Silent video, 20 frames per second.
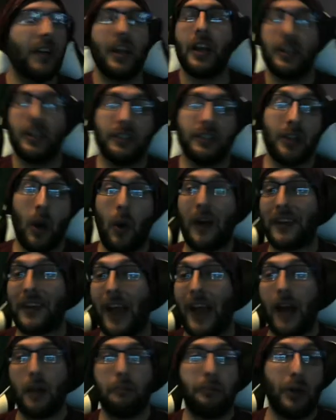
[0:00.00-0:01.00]
Yo, I
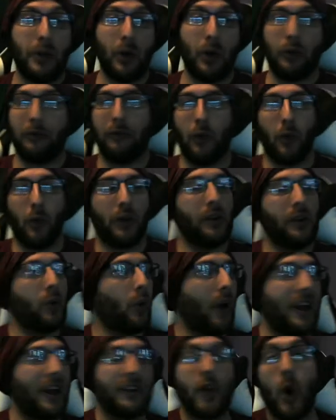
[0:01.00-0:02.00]
got a build for it,
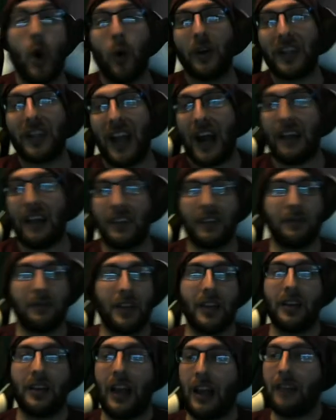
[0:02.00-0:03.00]
or I know a guy that
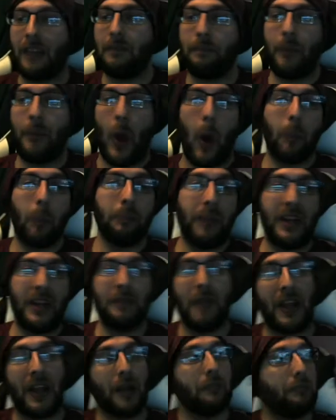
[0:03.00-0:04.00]
can help me
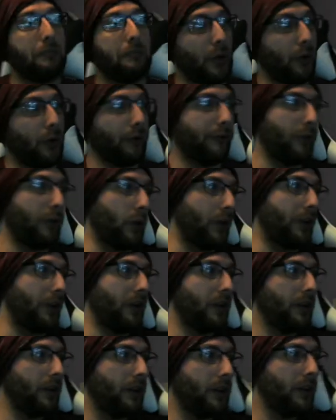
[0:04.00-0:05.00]
make a build for it,
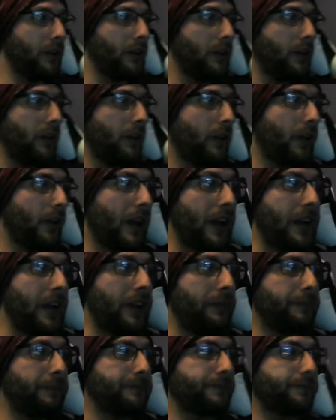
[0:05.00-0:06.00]
right?
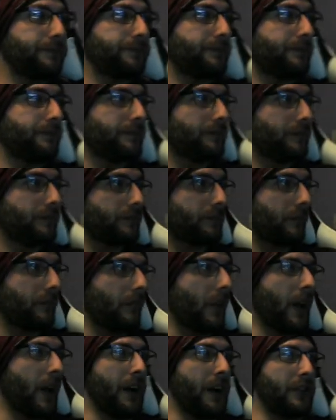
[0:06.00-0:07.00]

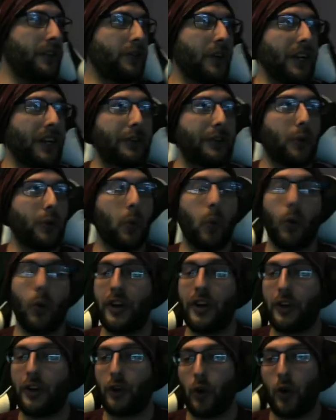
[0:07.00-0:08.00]
Alright, so I got the
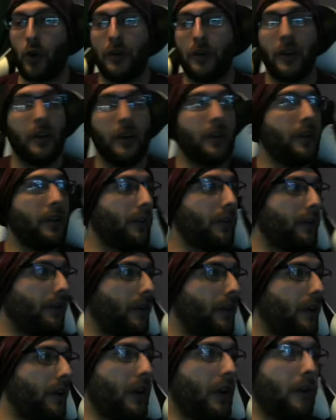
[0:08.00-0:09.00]
warrior on.
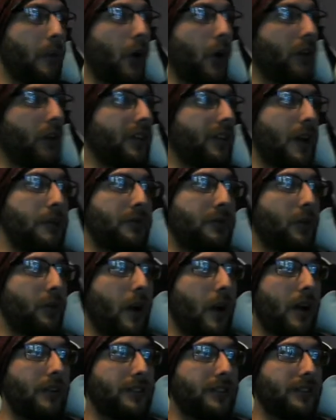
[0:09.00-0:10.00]
All types of
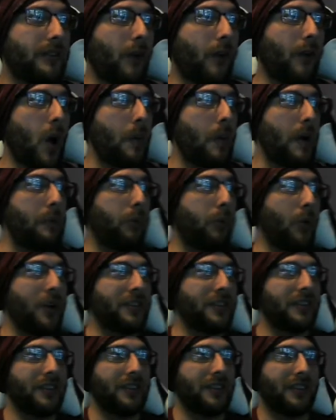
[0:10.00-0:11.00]
wild stuff. All my
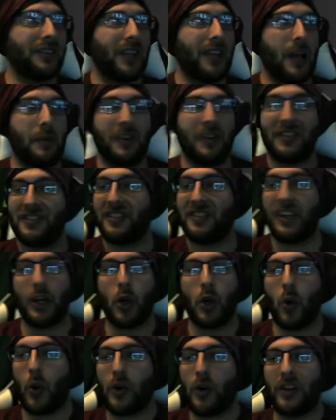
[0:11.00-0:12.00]
points are in stamina,
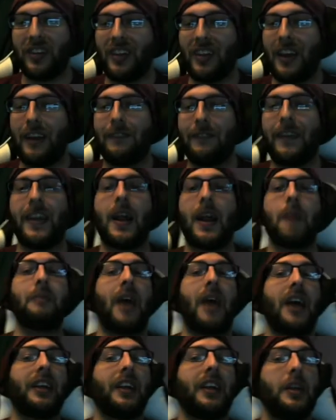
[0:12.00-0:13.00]
0 are in life, and I'm
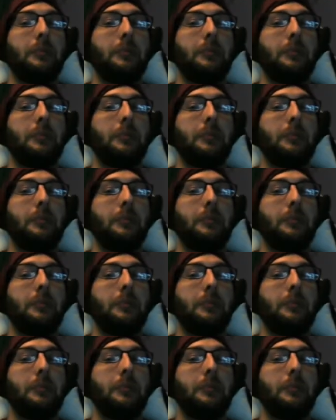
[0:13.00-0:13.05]
not getting